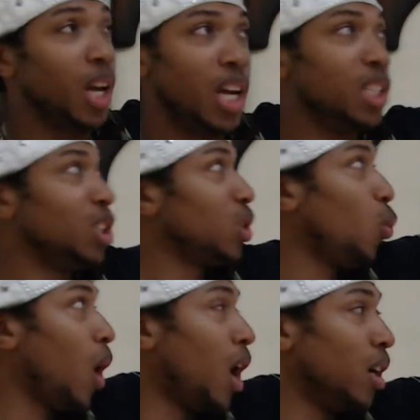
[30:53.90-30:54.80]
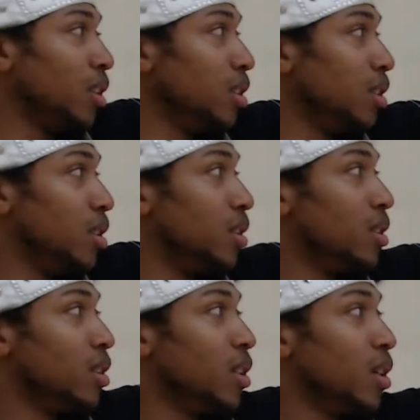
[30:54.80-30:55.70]
It's just a one.
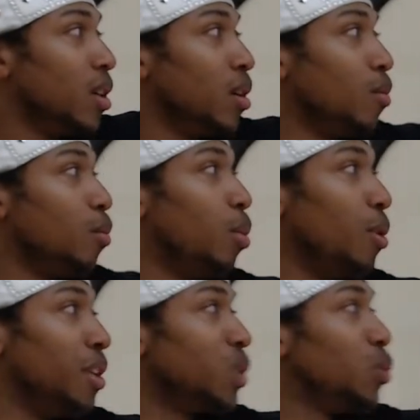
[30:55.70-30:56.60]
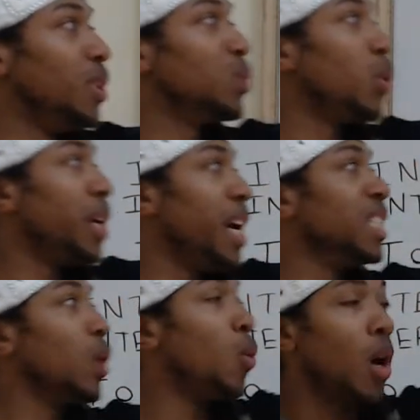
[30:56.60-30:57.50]
But this one is
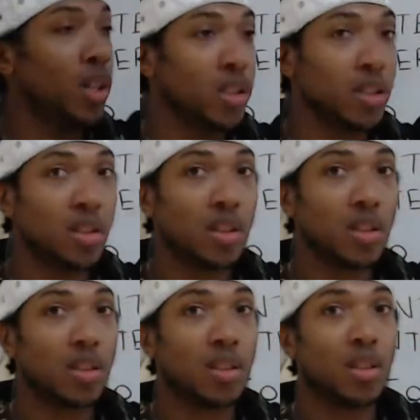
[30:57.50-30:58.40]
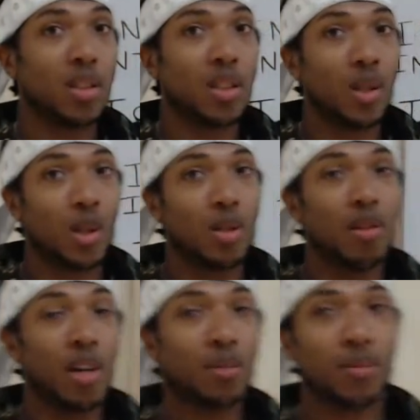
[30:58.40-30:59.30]
a one.
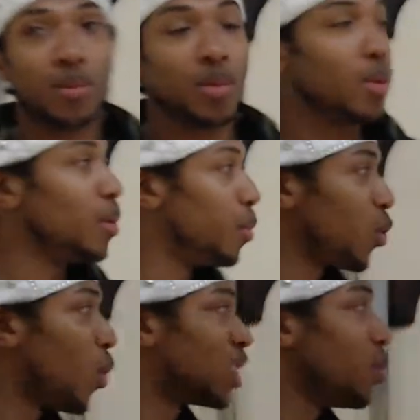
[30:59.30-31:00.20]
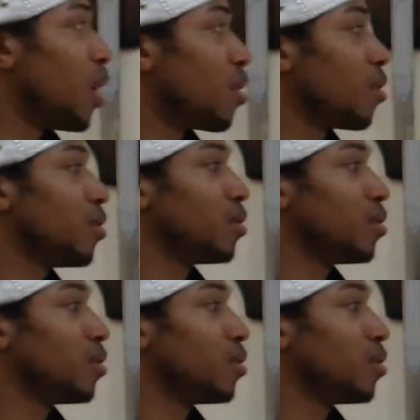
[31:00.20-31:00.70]
Right? But question mark.